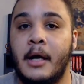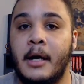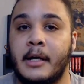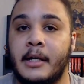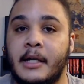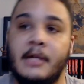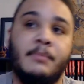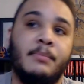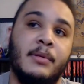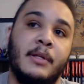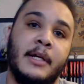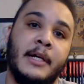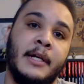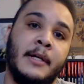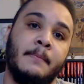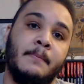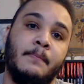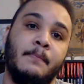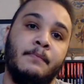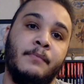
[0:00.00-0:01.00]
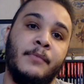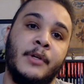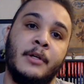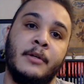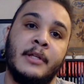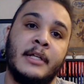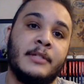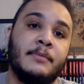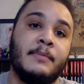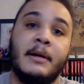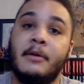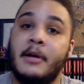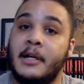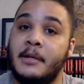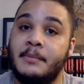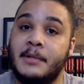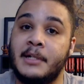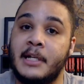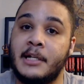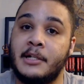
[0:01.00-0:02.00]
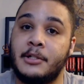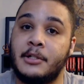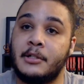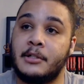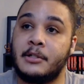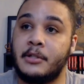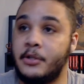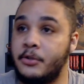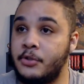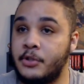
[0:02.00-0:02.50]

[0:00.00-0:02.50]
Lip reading: Keep playing. That's my recommendations.